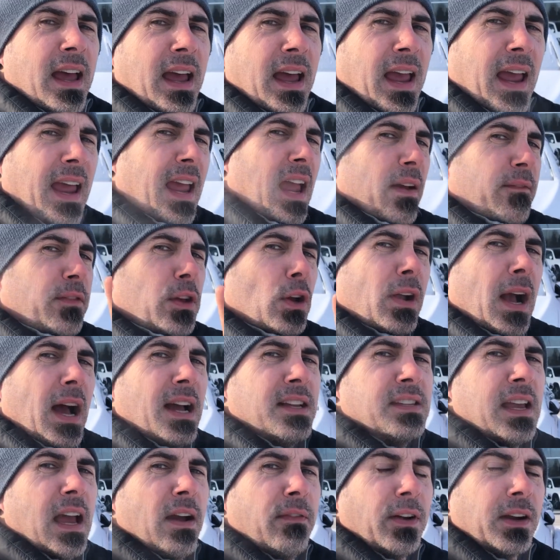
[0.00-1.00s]
Hey, have you
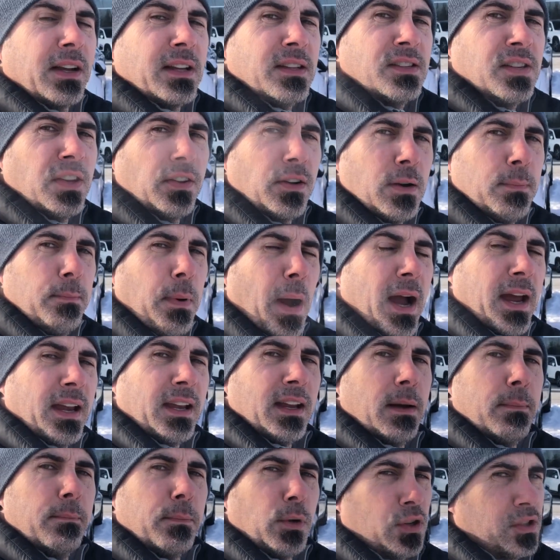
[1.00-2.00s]
guys ever considered buying
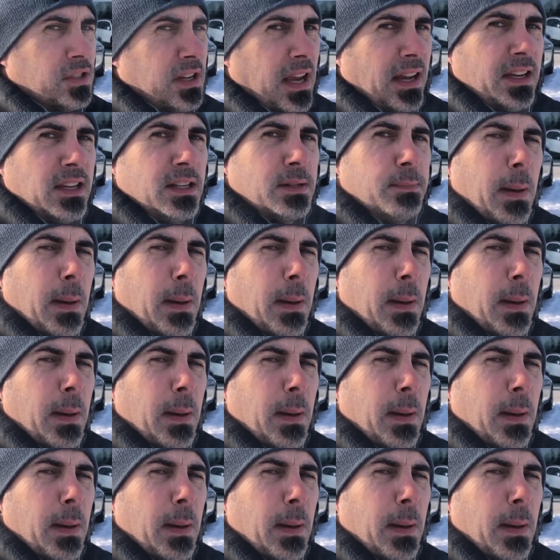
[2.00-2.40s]
a Mercedes